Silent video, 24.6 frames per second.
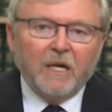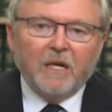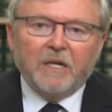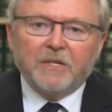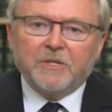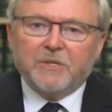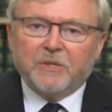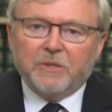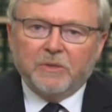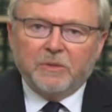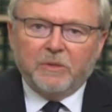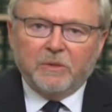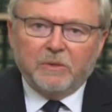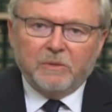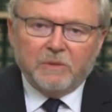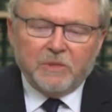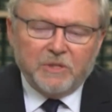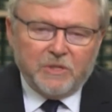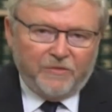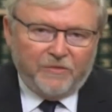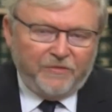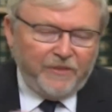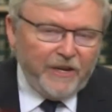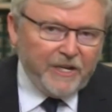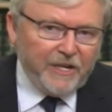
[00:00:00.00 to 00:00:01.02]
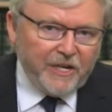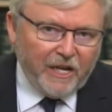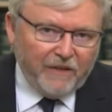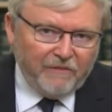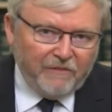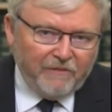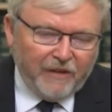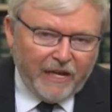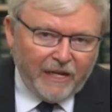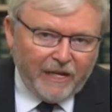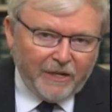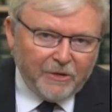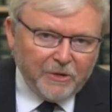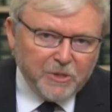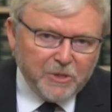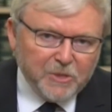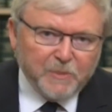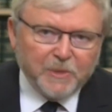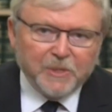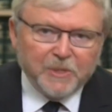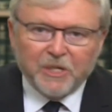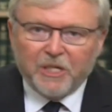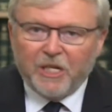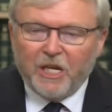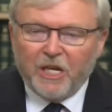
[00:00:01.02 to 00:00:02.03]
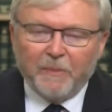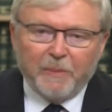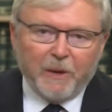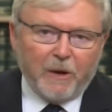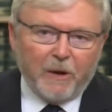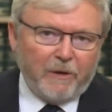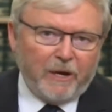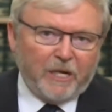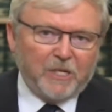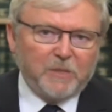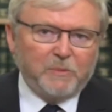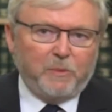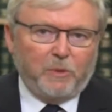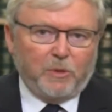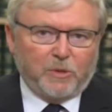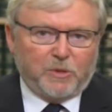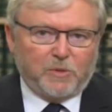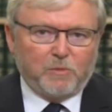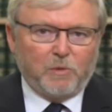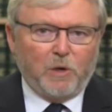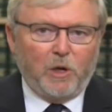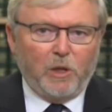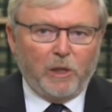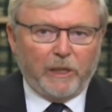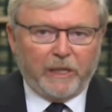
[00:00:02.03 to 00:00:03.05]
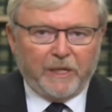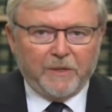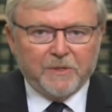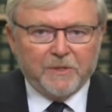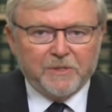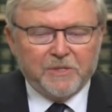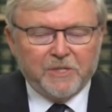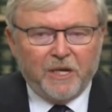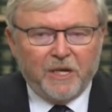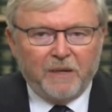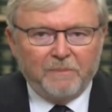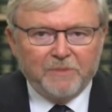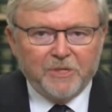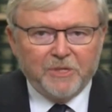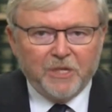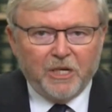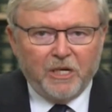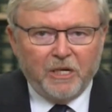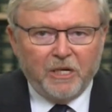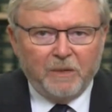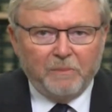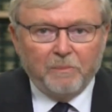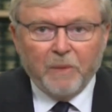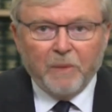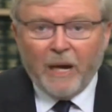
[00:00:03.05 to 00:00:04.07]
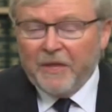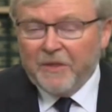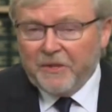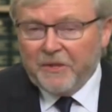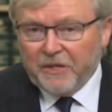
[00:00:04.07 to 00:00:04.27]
to defend our values but to keep our exports rolling at the same time. Other